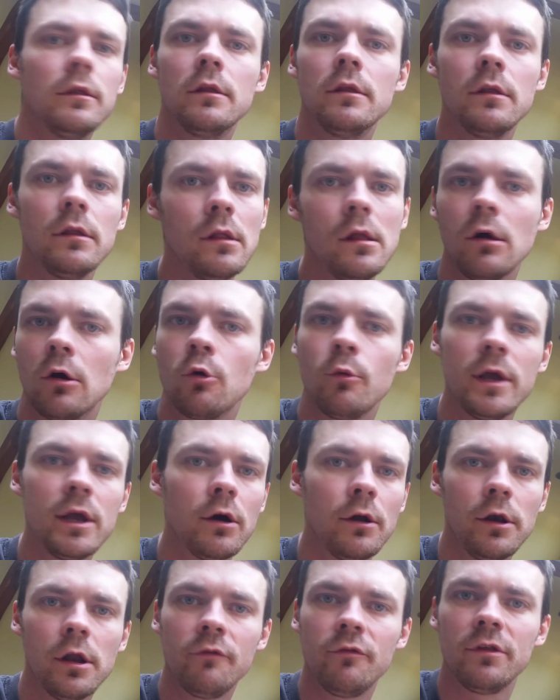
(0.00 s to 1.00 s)
look, we
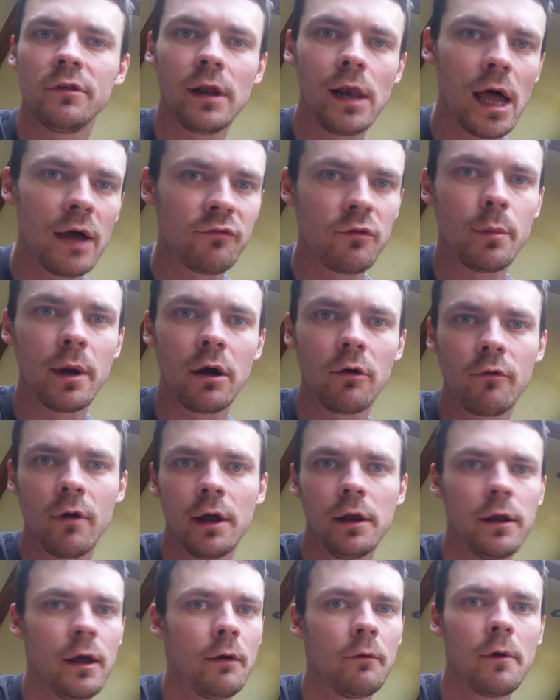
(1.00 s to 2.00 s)
got nothing to laugh about
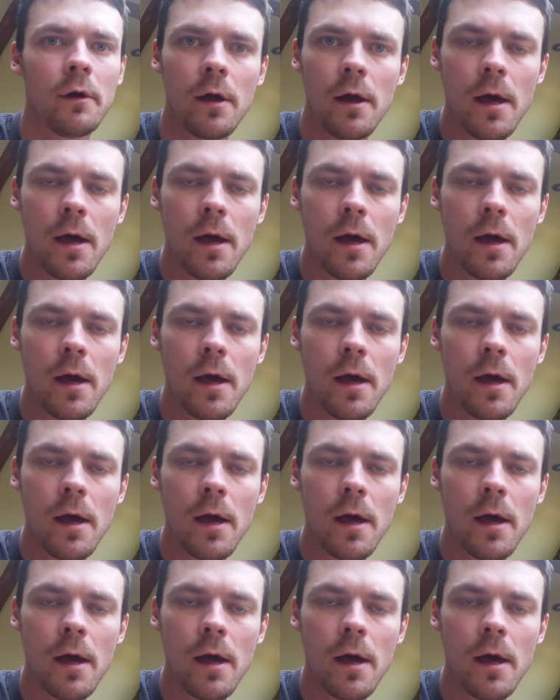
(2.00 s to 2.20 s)
right now.